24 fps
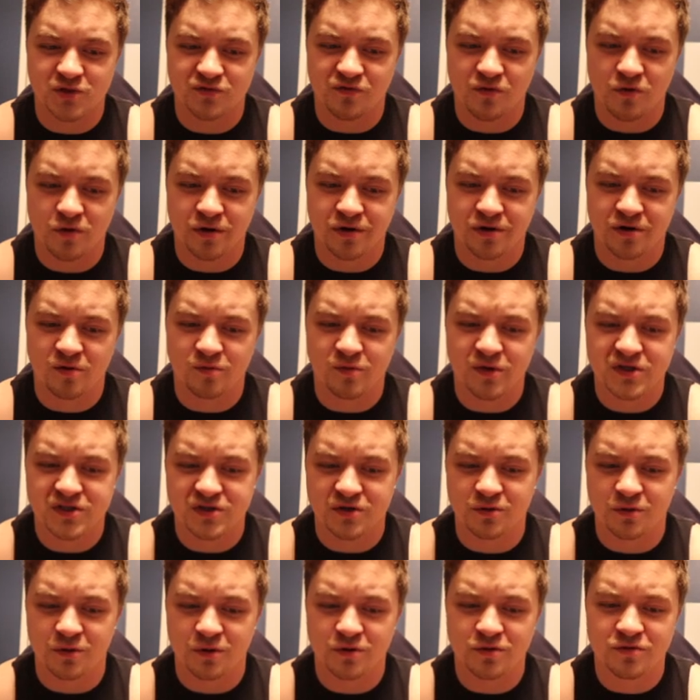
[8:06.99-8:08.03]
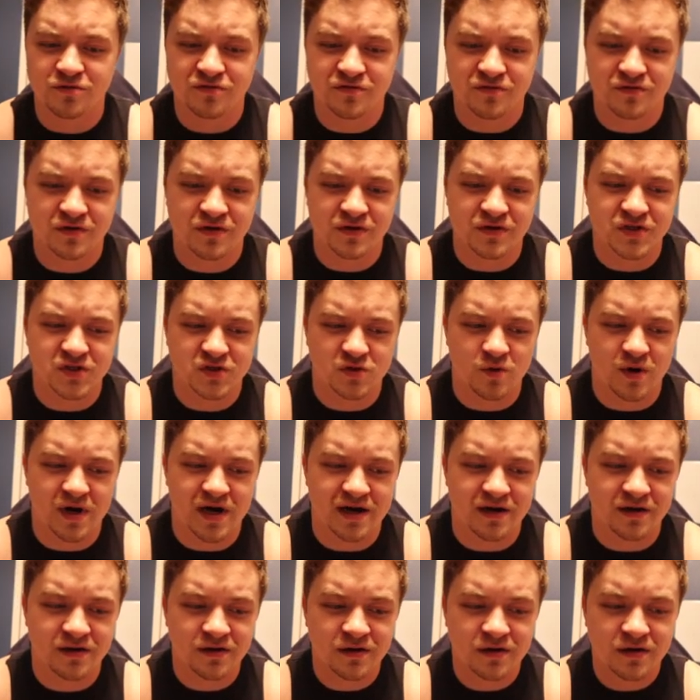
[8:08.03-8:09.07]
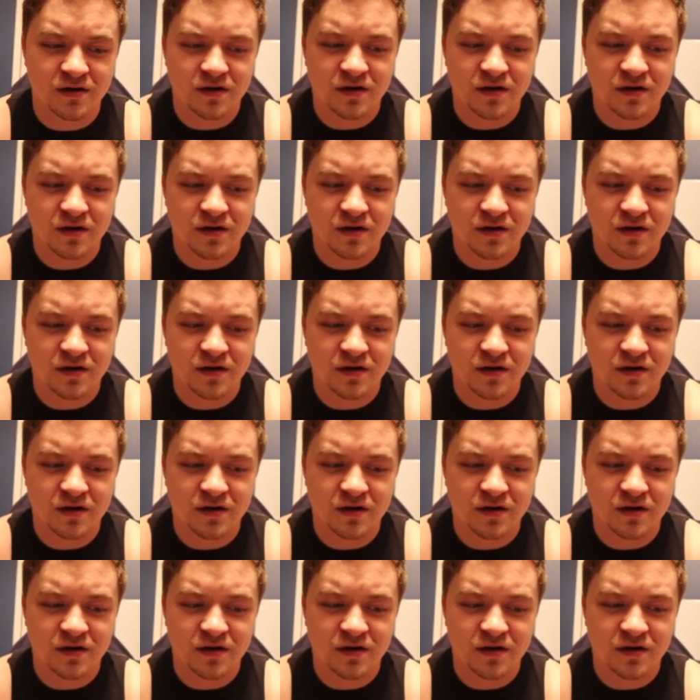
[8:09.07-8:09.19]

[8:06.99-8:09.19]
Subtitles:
forward or miss groove in the squat.